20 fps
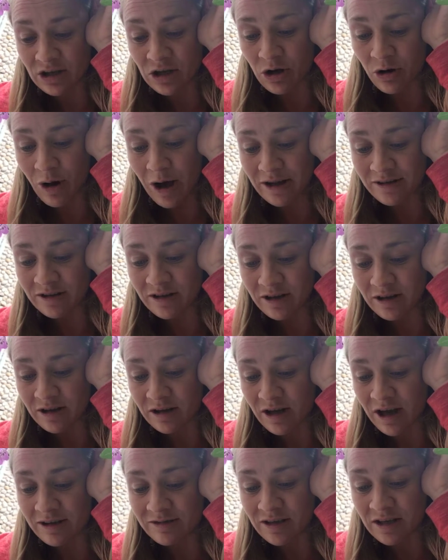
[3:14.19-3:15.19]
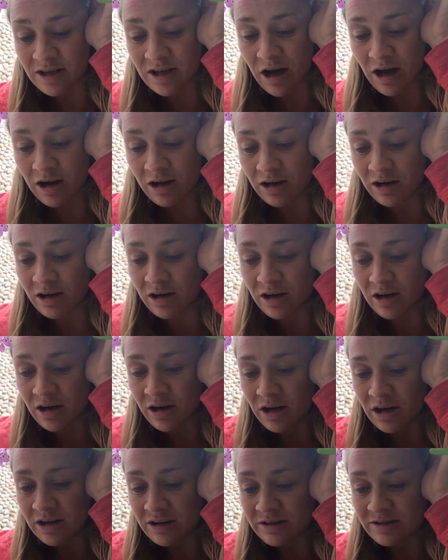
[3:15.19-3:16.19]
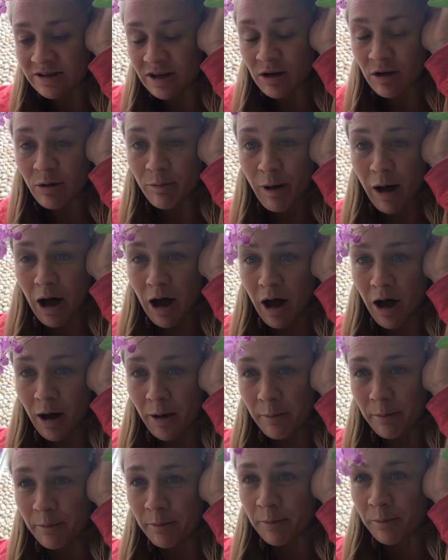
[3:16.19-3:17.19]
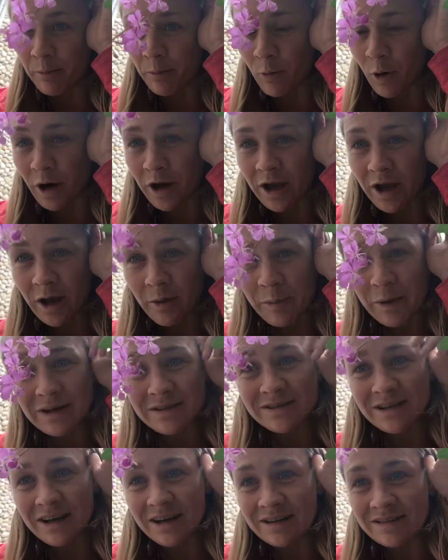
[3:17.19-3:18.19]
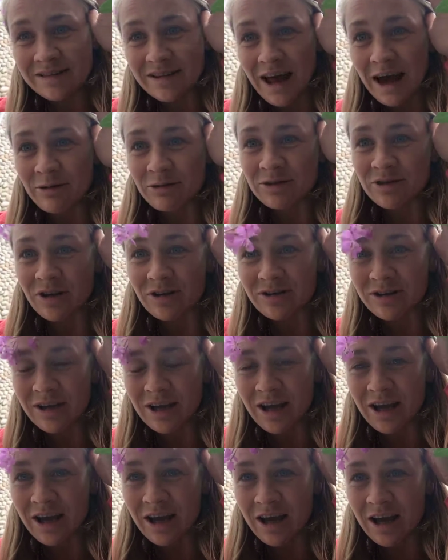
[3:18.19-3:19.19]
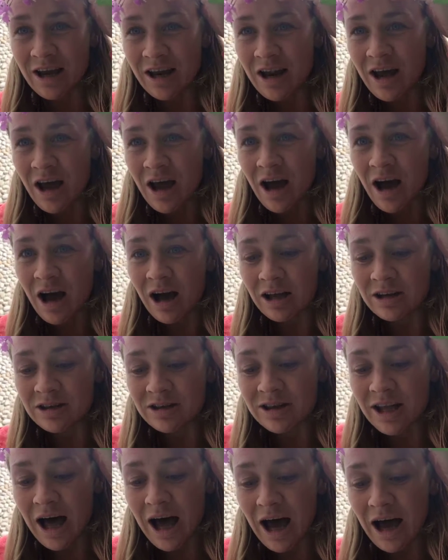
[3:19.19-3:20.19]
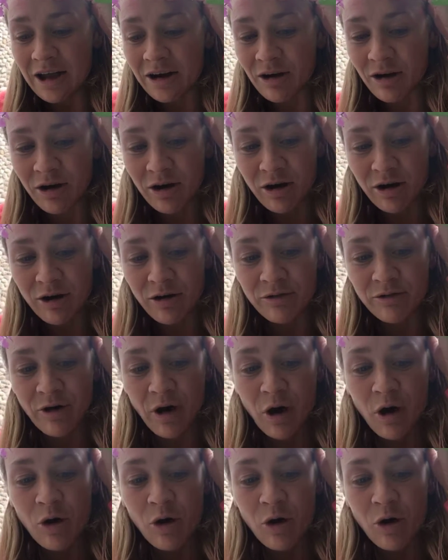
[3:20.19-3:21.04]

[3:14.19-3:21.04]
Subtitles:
as a young single mom working a business, that resulted in a lot of,